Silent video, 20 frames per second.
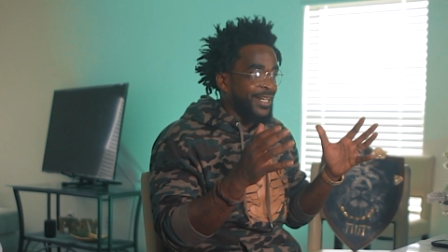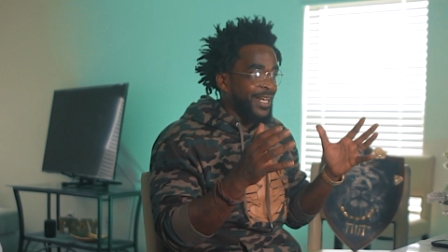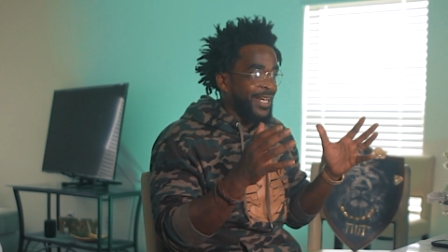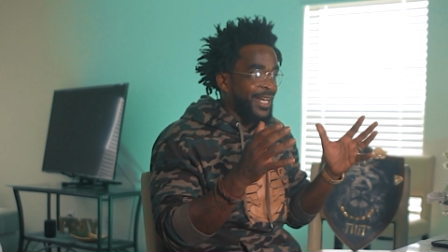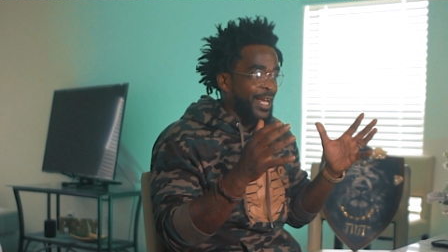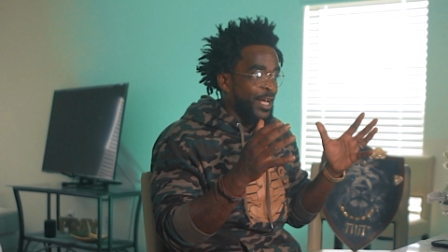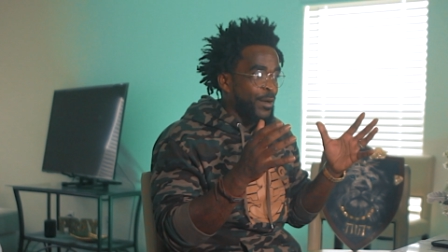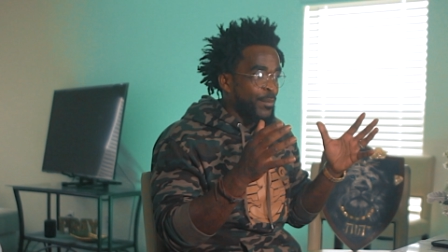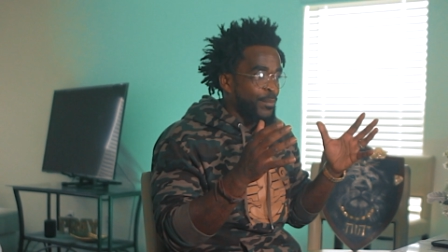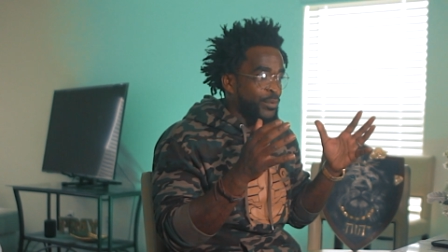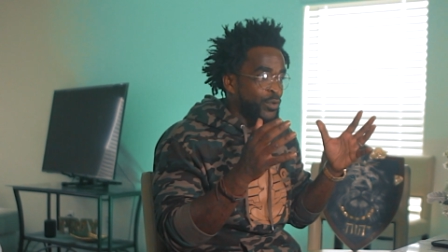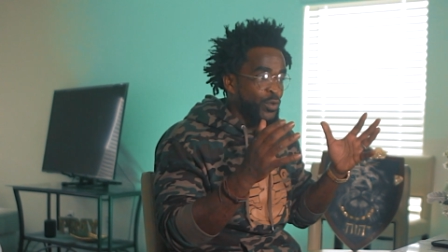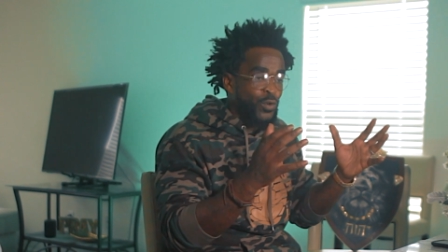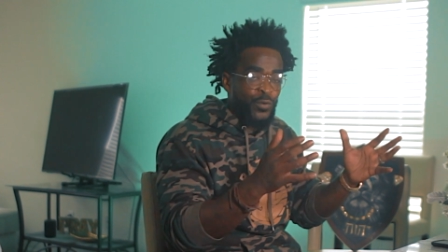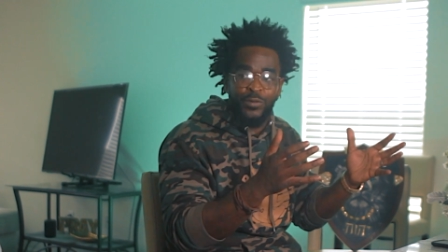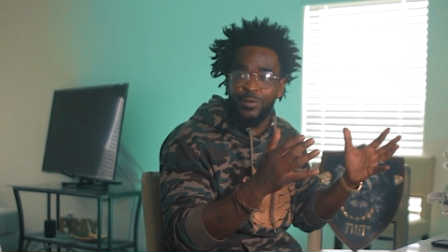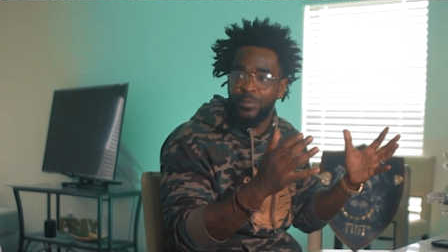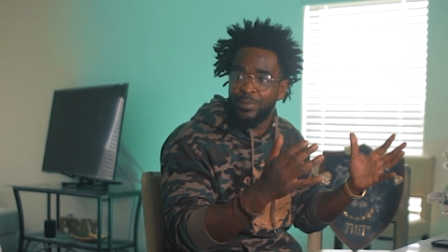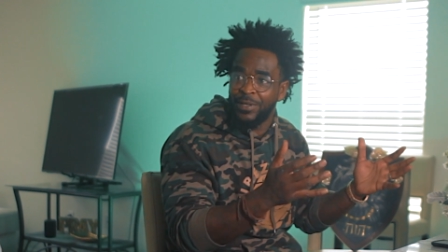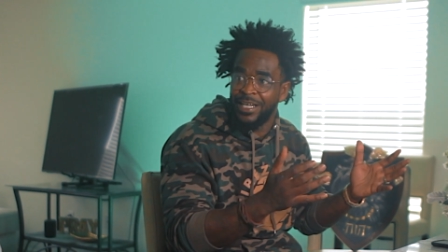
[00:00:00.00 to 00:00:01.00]
they got
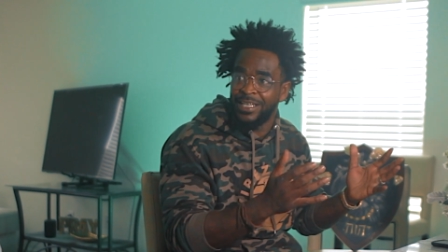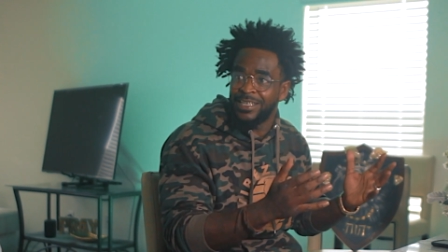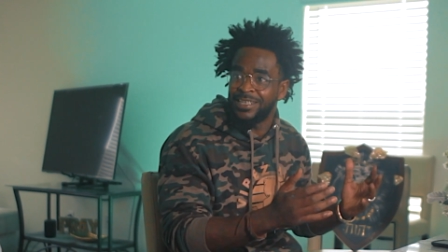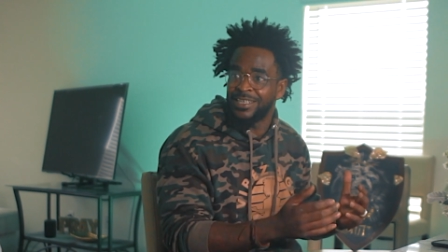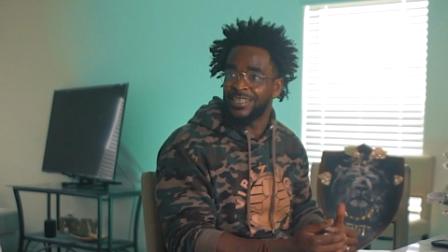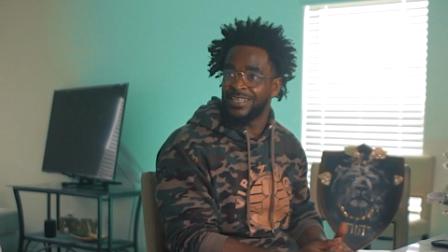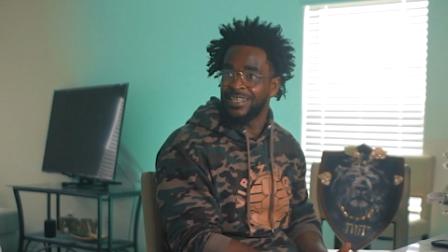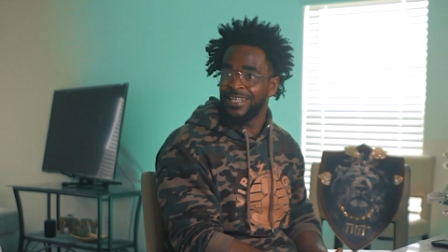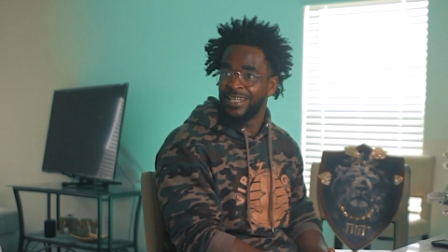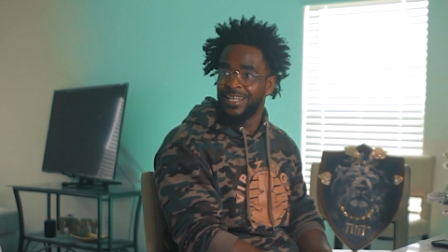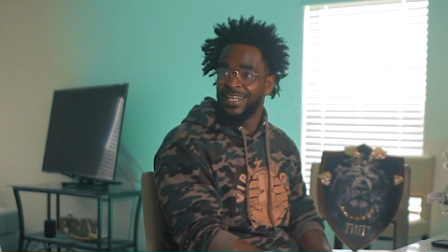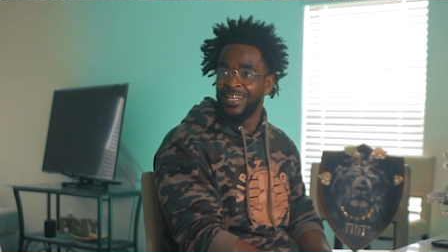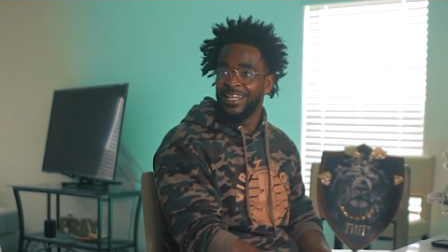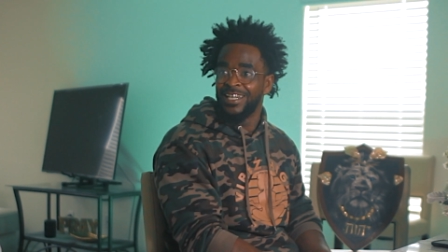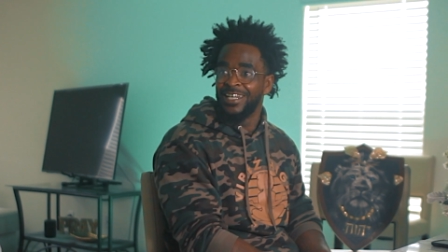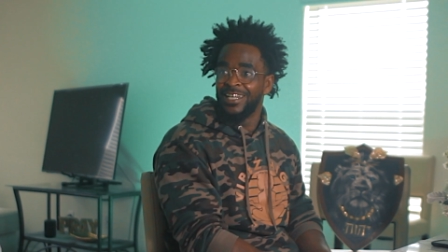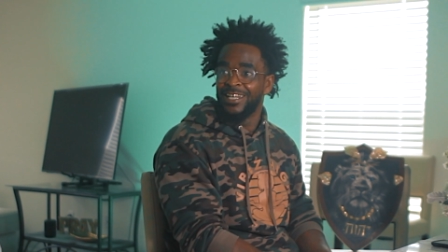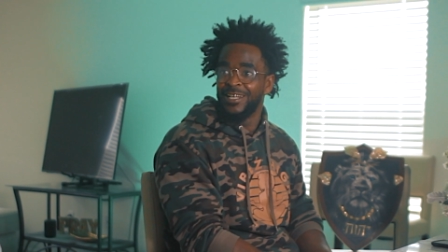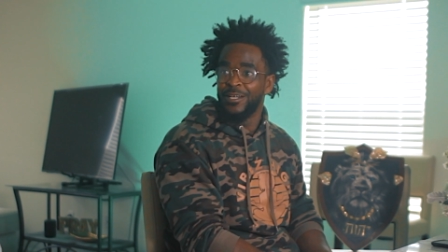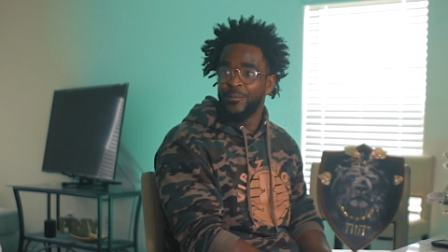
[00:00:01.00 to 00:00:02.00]
beautiful places
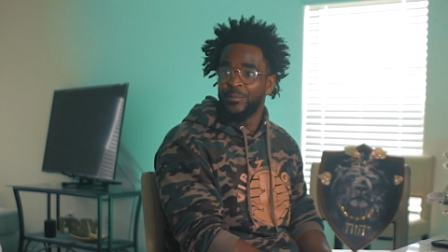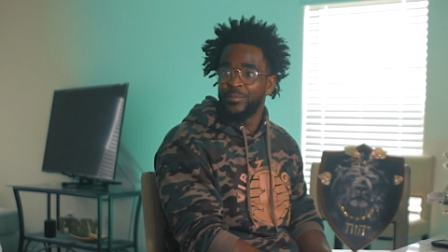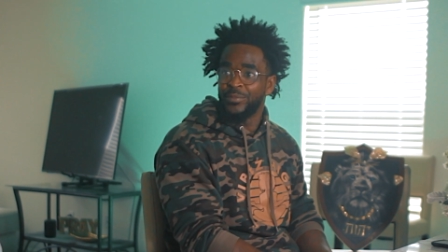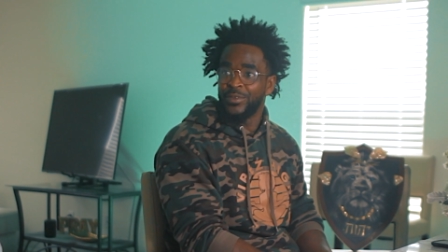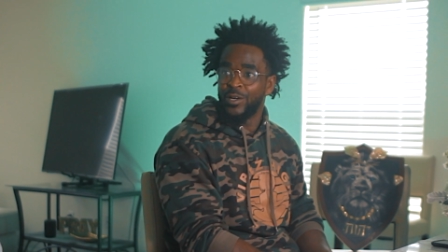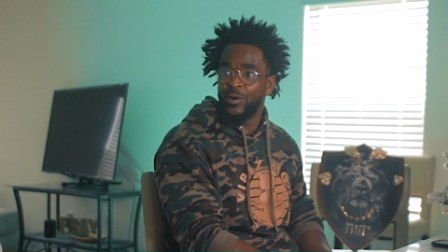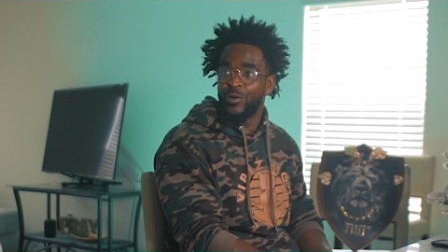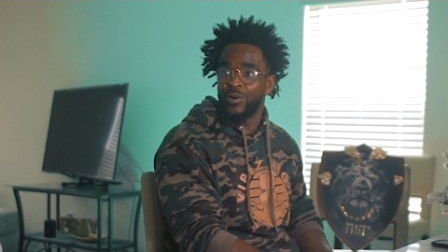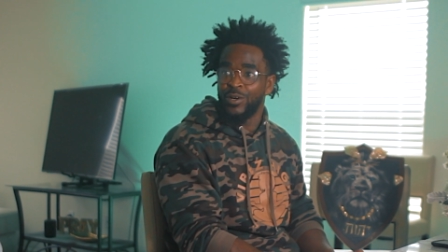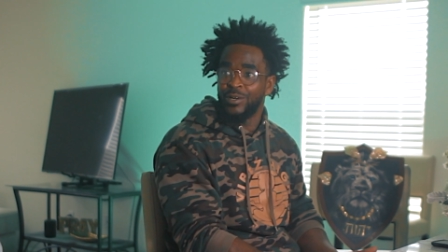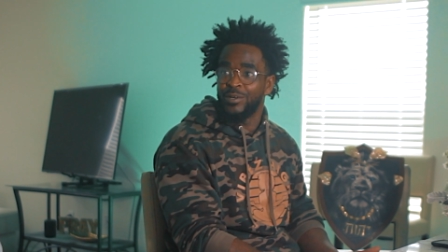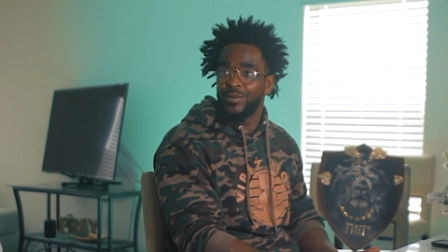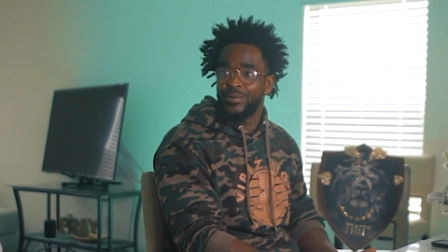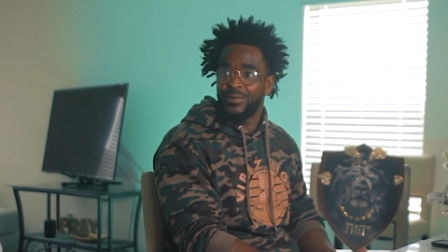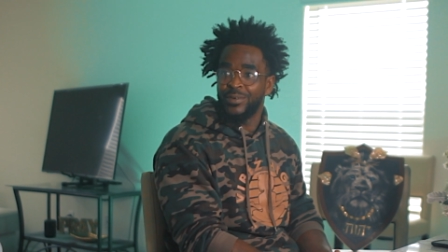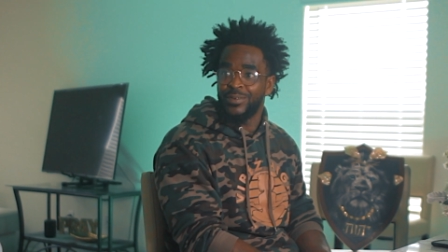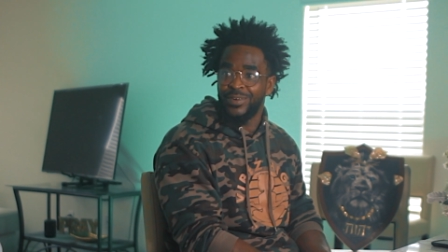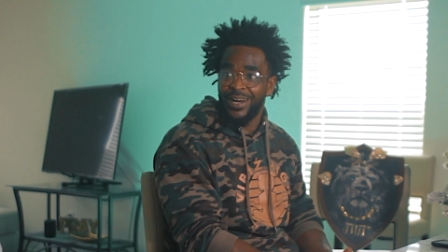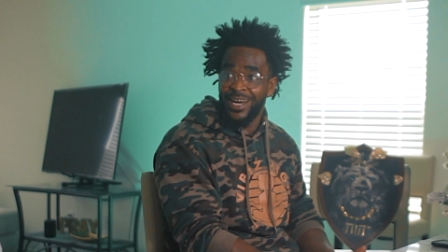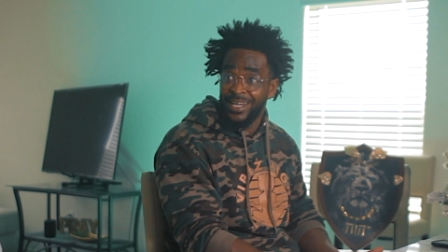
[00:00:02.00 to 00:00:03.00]
on Earth
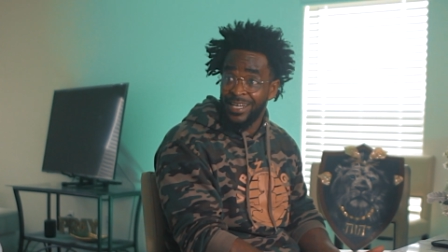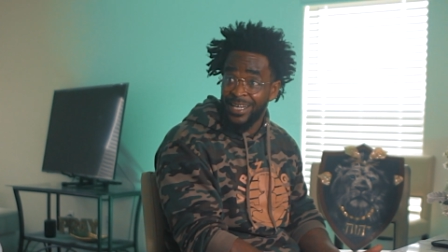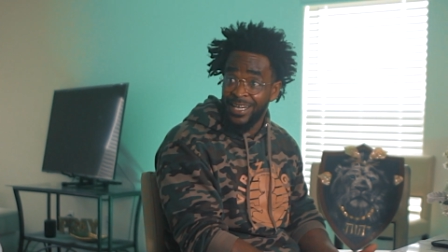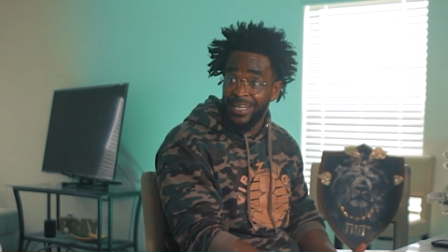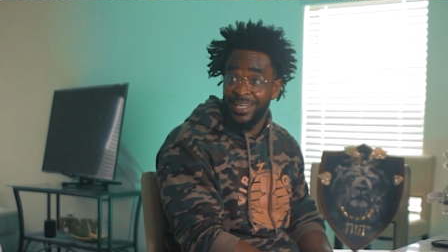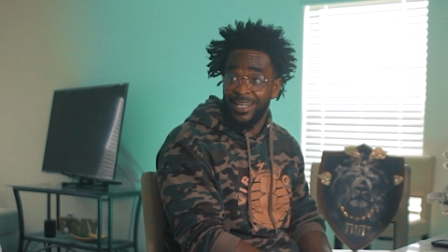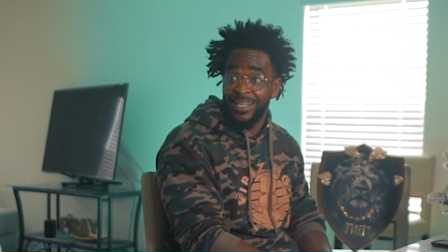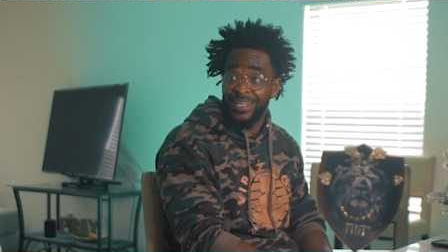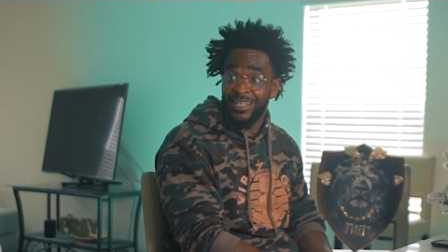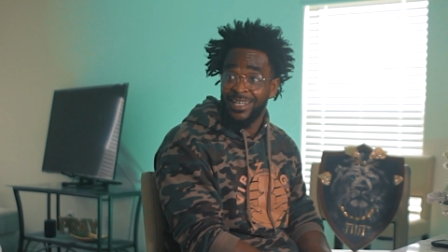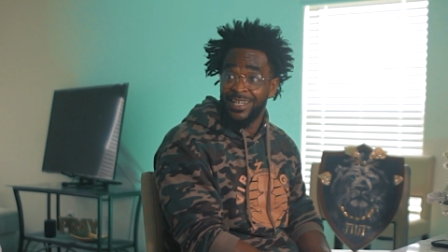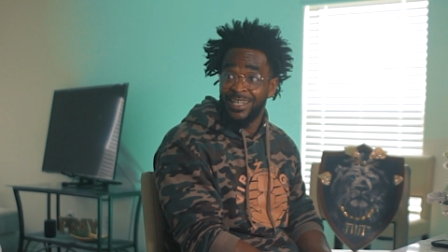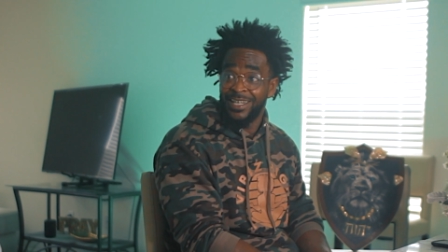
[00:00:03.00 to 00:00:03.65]
right now.